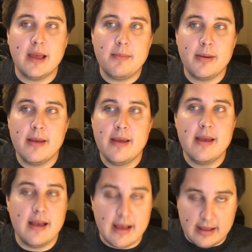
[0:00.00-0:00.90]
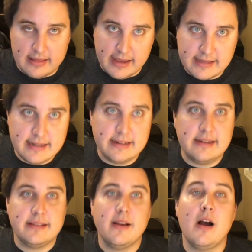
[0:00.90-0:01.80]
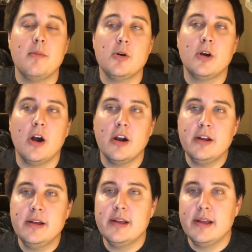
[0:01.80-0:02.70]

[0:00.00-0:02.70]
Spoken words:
up. Like I said, it is a combo card.